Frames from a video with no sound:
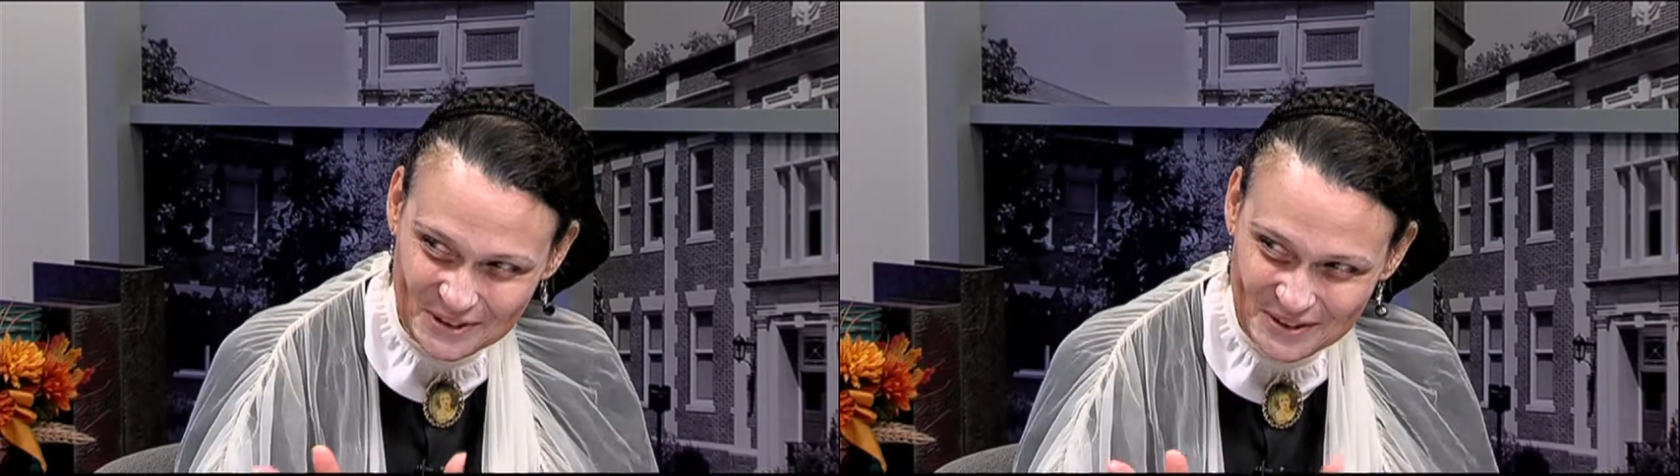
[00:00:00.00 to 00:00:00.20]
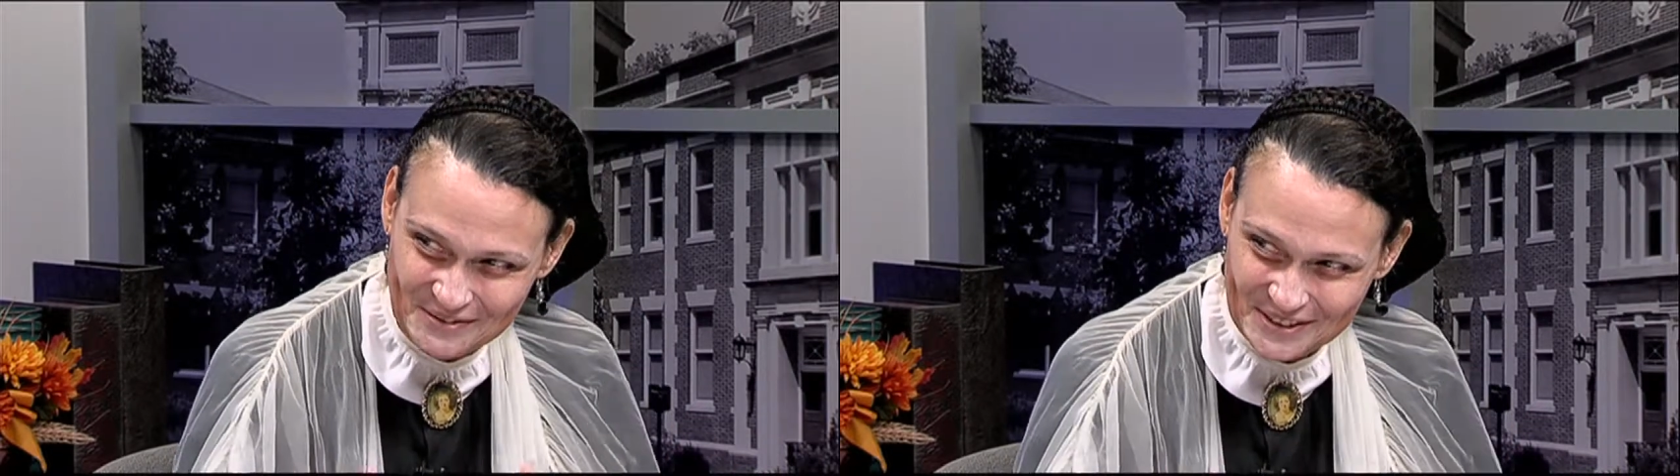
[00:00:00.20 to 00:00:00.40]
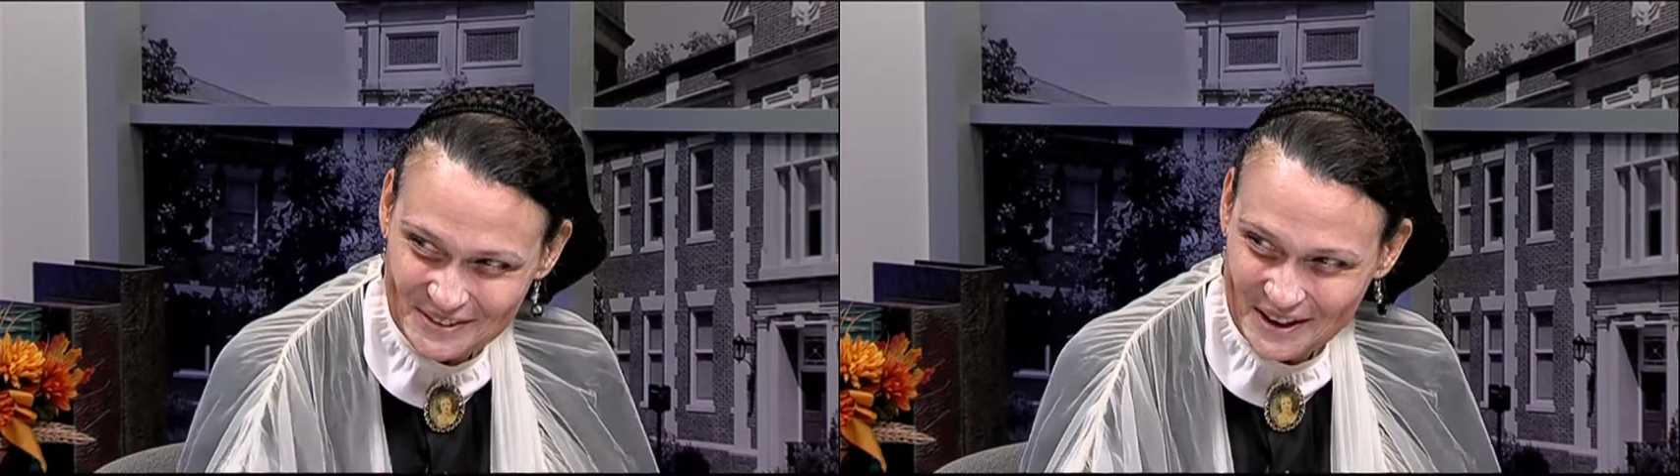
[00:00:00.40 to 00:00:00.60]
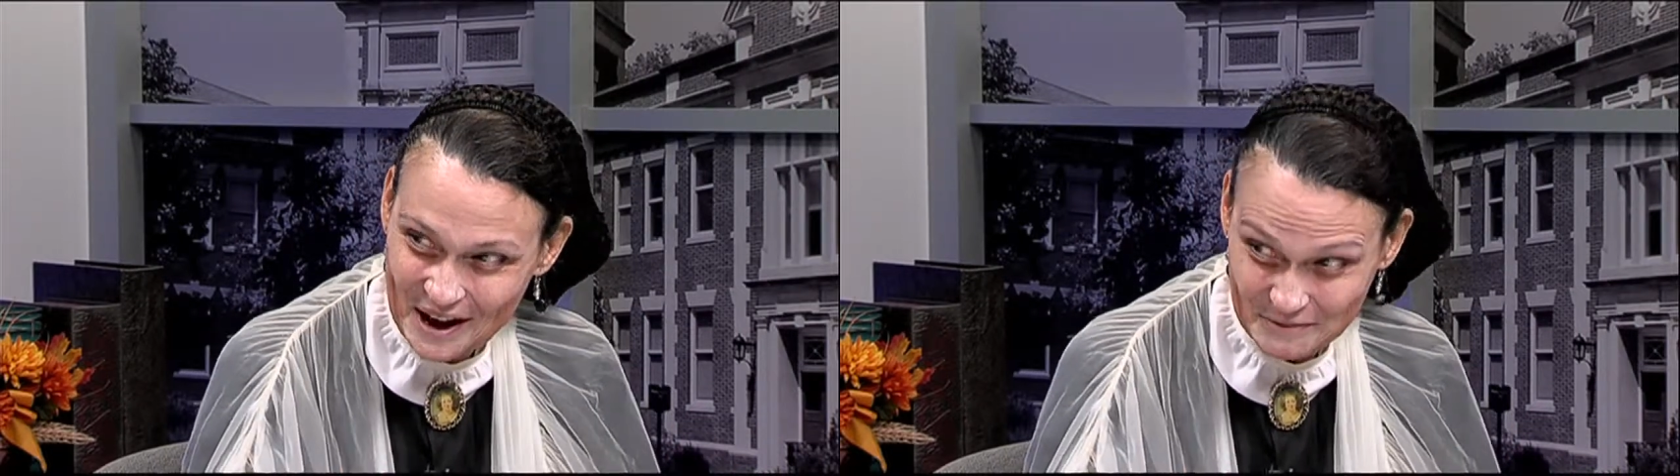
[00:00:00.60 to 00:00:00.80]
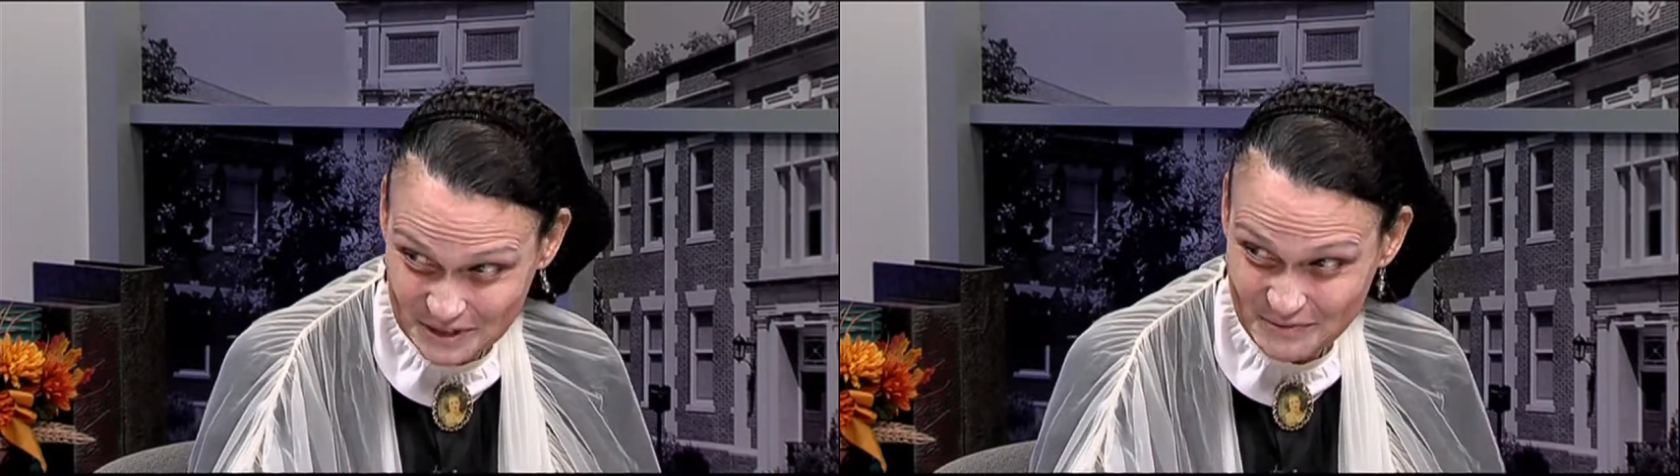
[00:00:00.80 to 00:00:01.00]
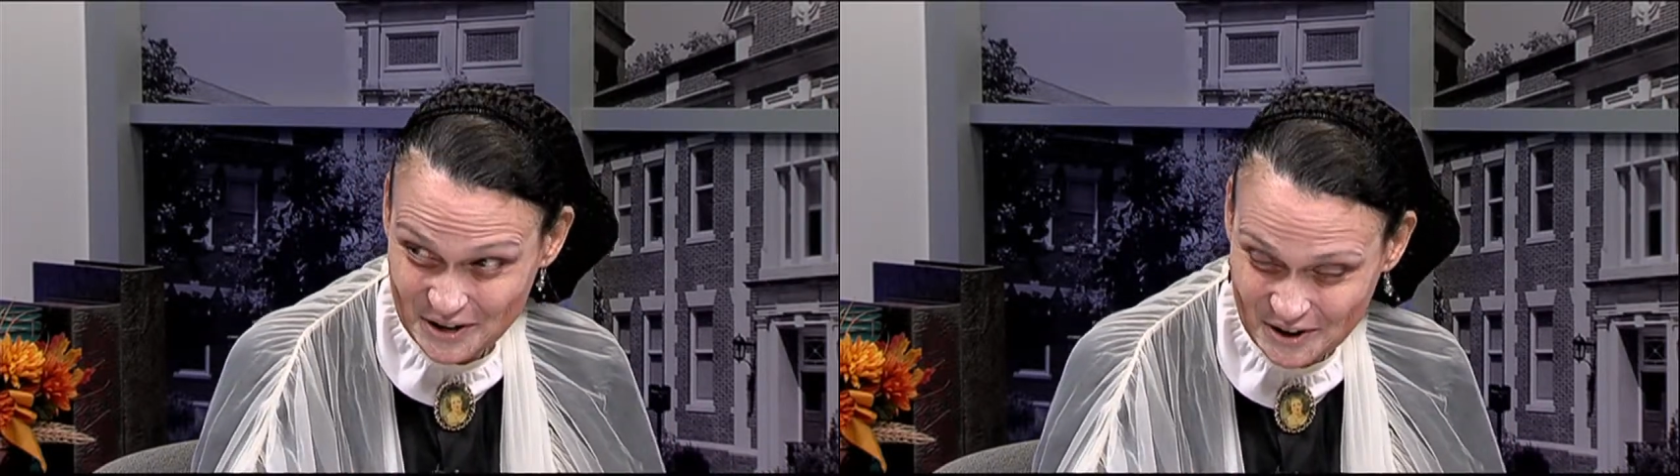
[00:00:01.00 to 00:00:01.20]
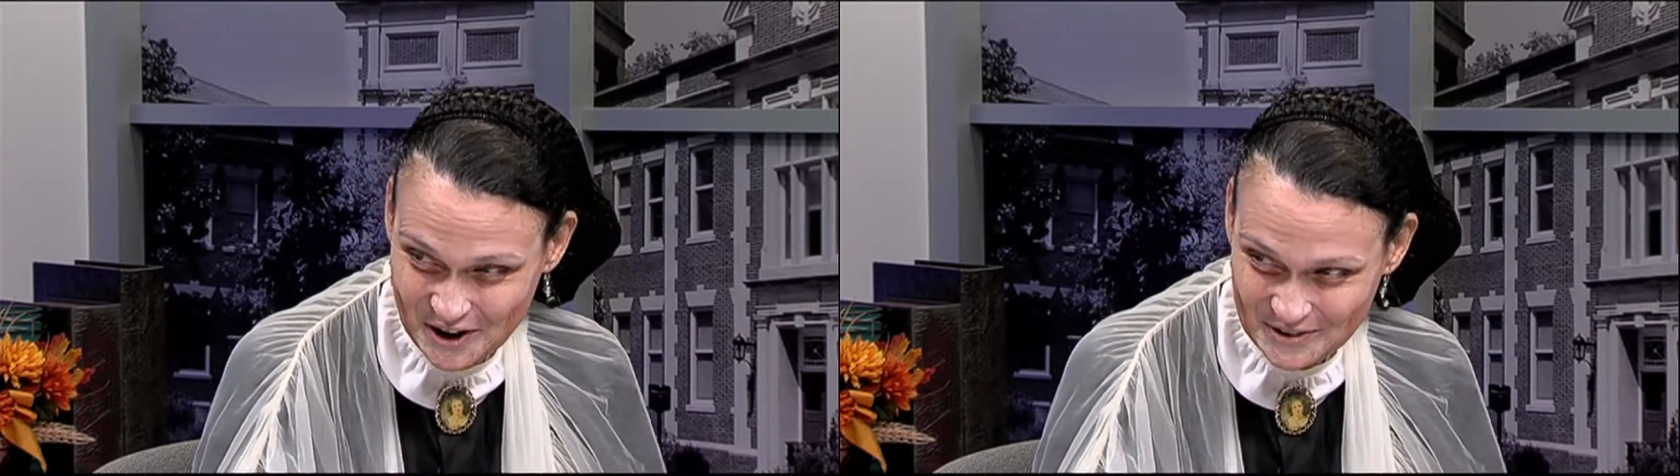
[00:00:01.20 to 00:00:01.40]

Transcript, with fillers: believed I was a real